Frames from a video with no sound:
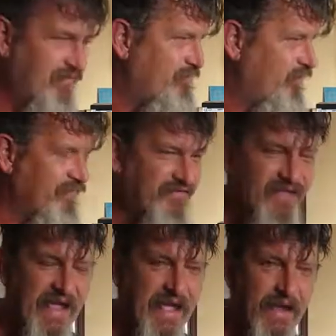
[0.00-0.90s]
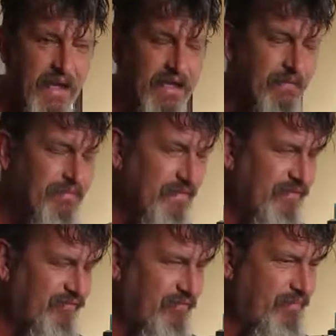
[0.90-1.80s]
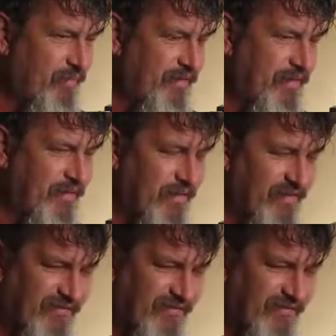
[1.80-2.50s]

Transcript: She bought a scanner, she bought a